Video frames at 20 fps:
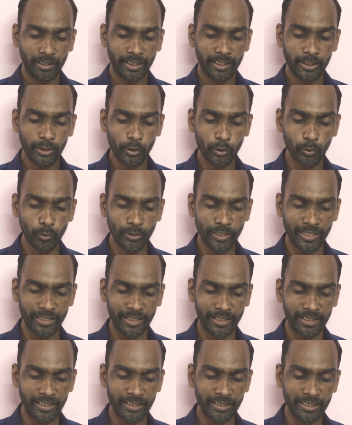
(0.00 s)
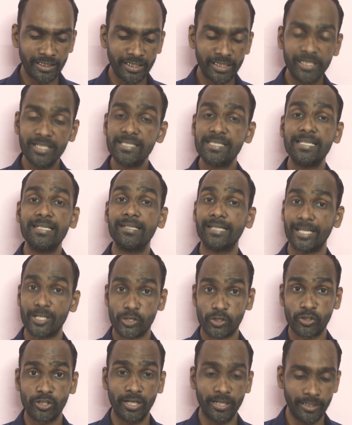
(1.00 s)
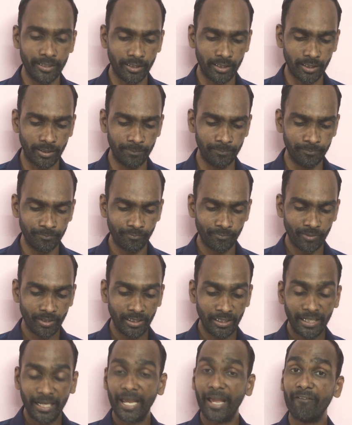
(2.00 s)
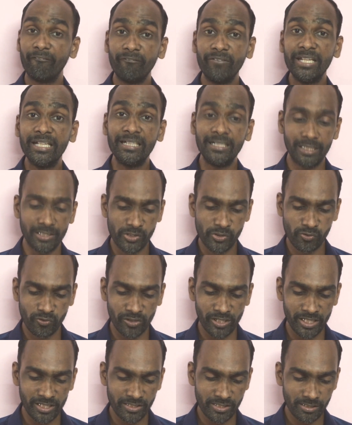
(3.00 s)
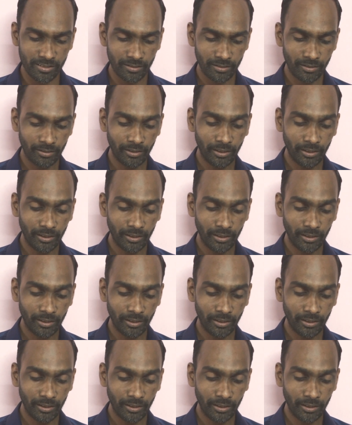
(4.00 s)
included increase in national income, heavy industries,